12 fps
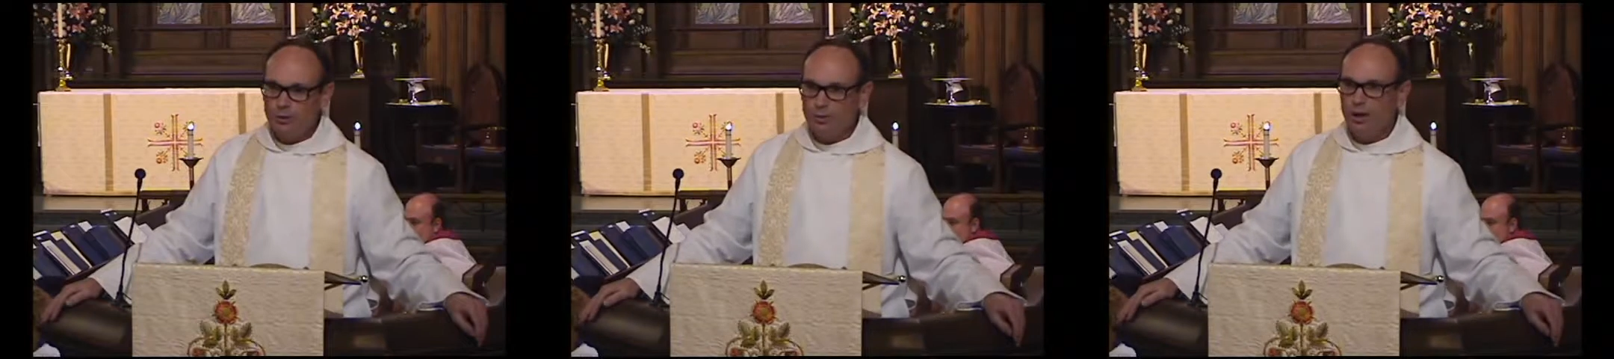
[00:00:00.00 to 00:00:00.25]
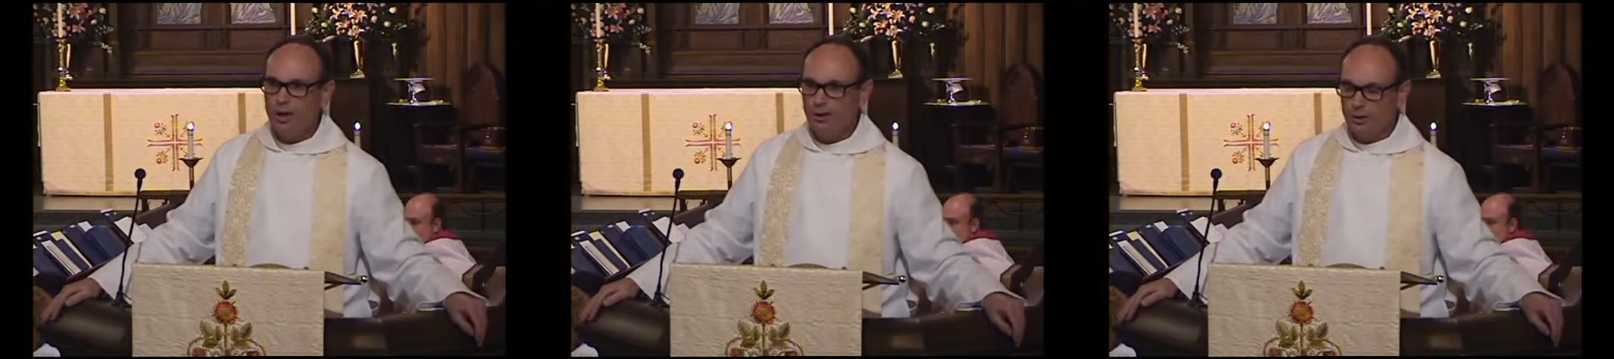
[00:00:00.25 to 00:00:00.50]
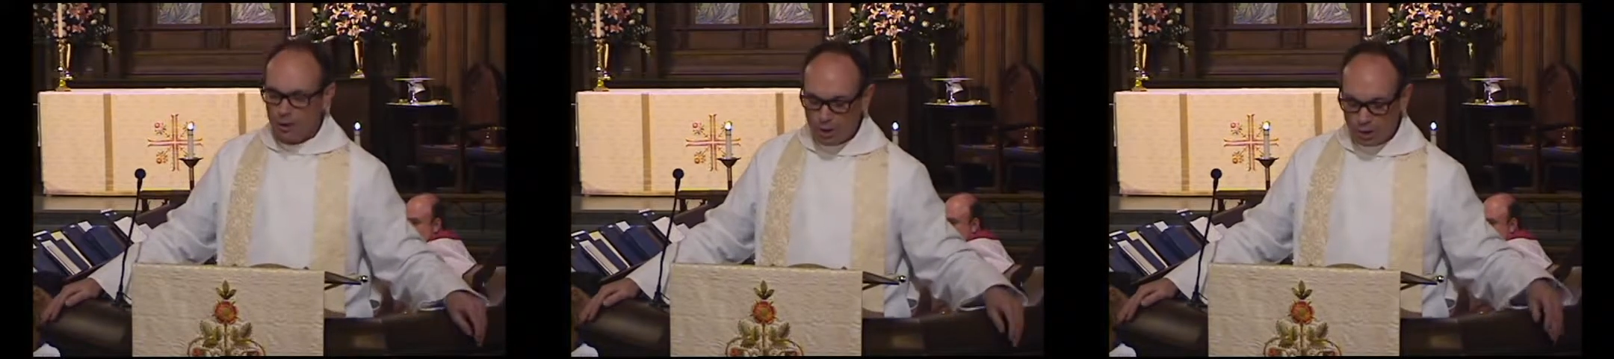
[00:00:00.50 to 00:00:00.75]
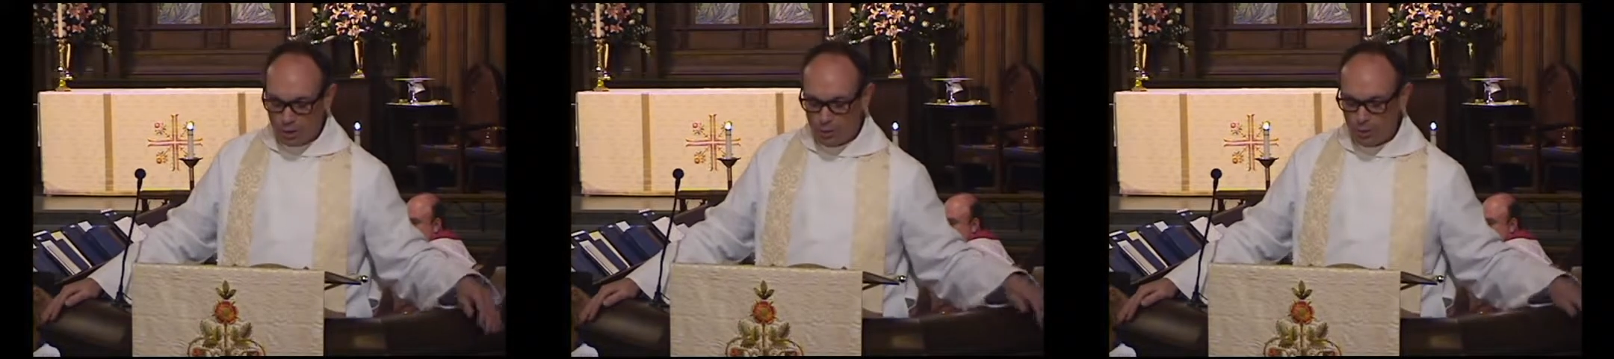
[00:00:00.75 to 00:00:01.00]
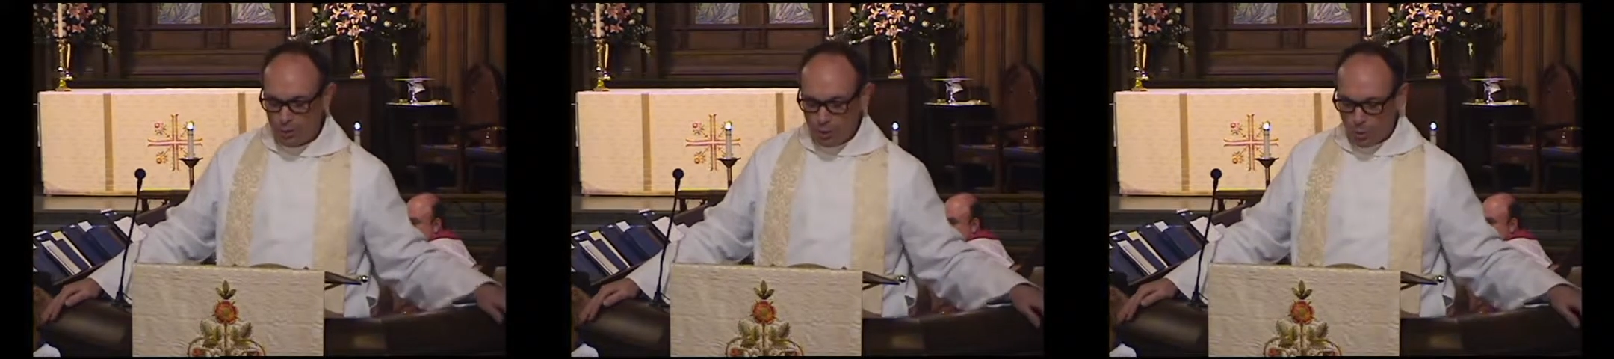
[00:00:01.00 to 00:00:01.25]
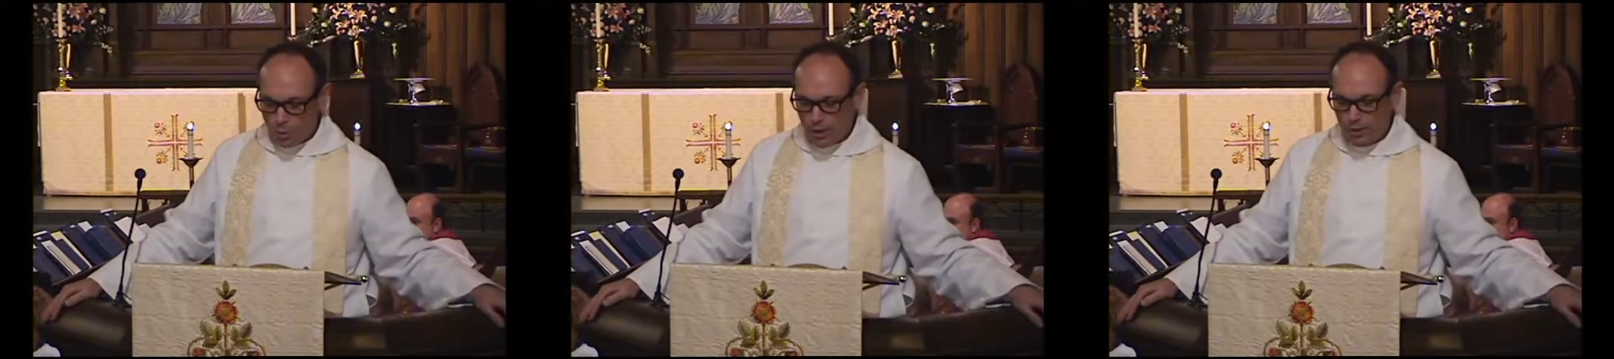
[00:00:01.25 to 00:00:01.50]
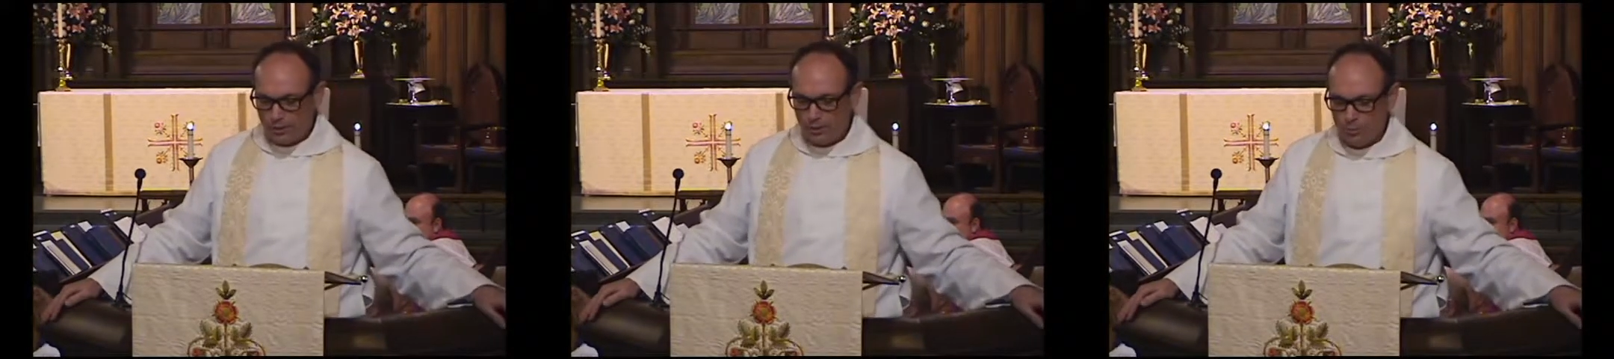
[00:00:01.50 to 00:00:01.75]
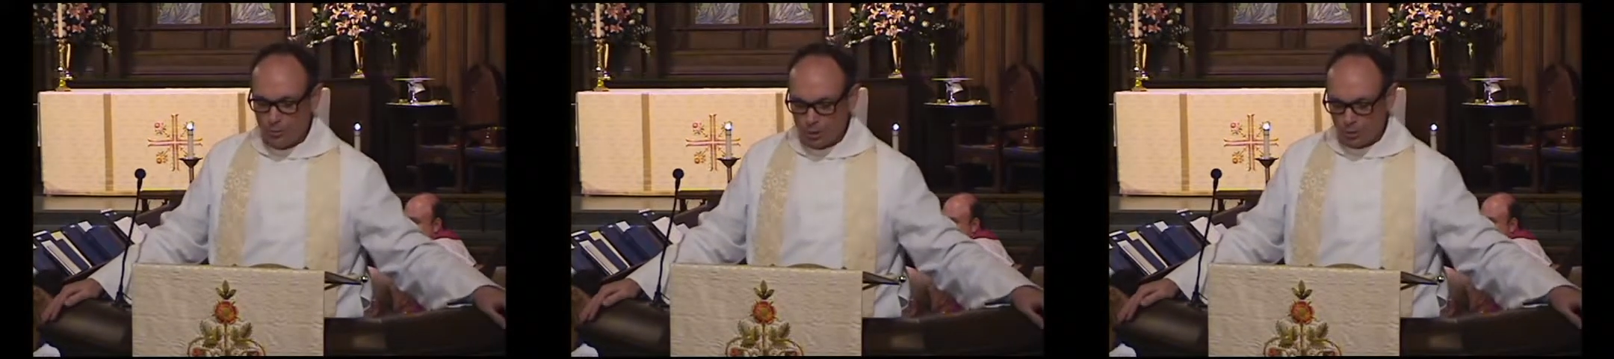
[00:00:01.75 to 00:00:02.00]
not know what
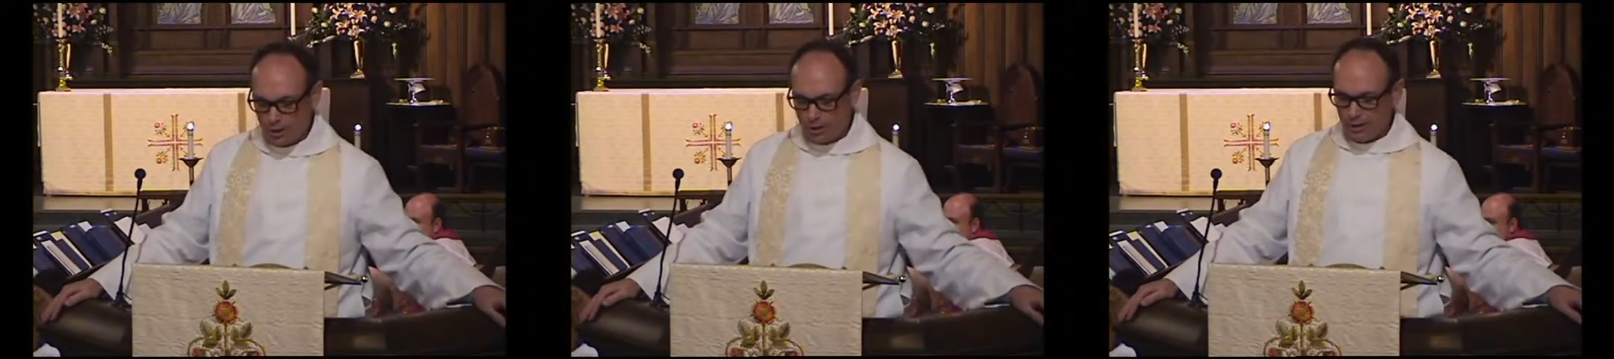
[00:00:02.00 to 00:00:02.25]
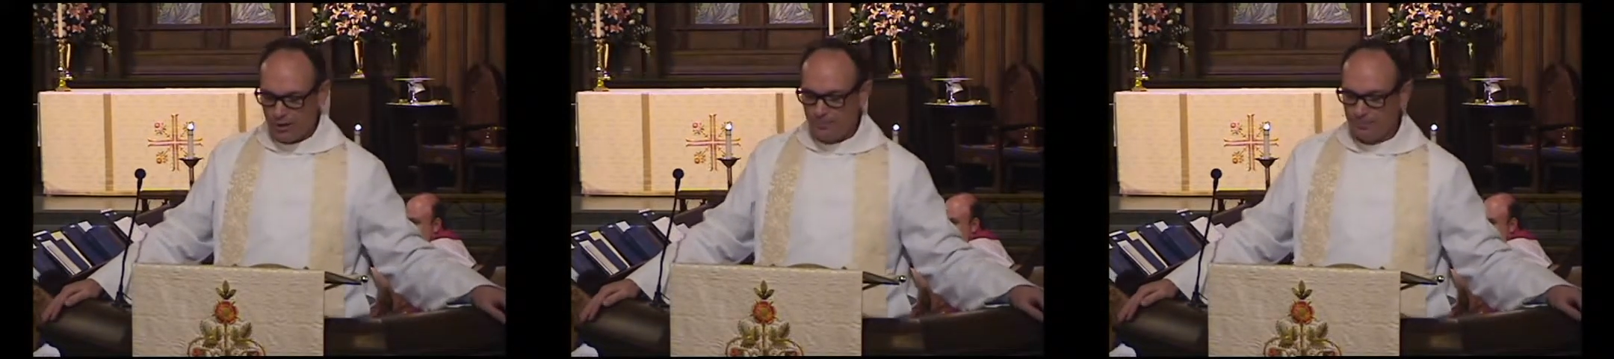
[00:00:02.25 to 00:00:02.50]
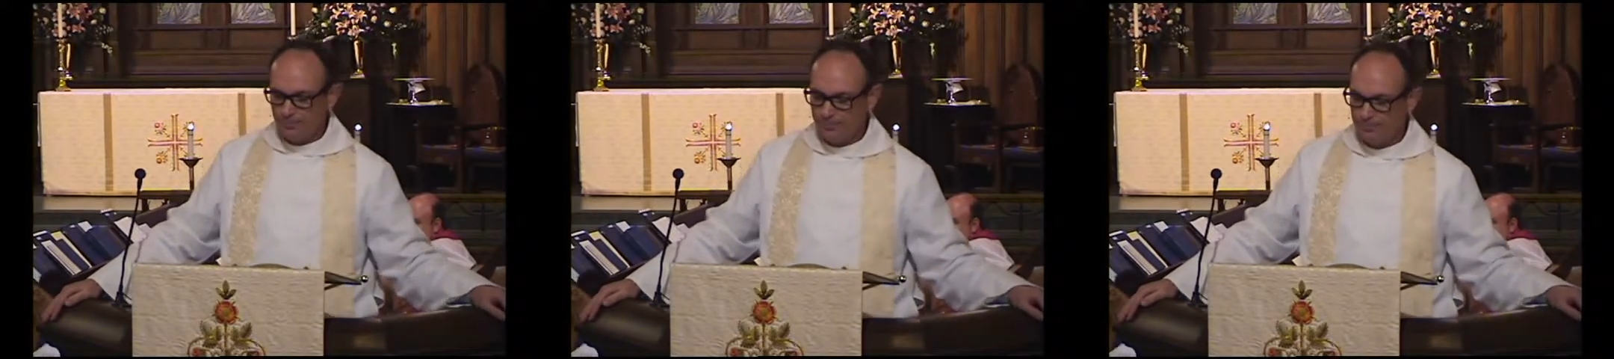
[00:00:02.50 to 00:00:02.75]
will come.